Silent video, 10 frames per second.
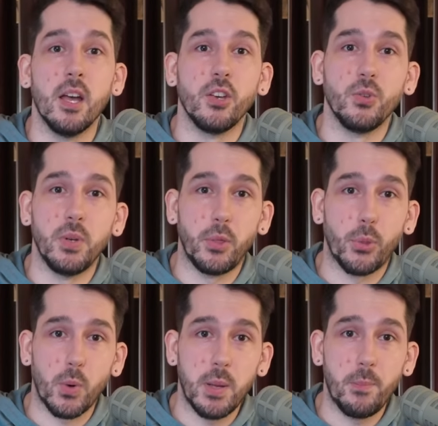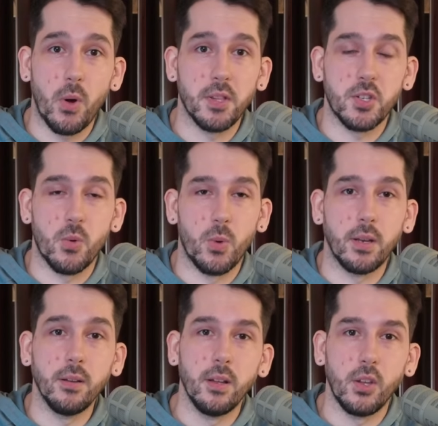You'd need 3 points to
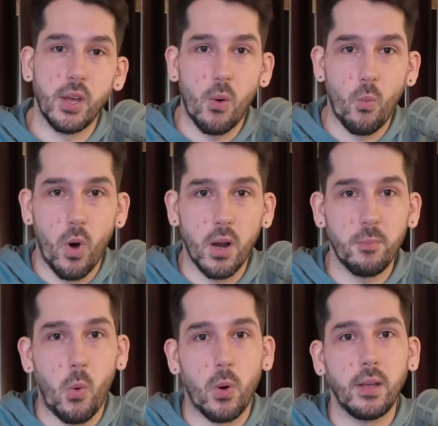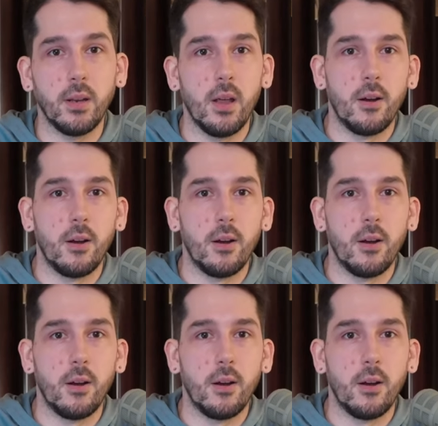win. You get 1 point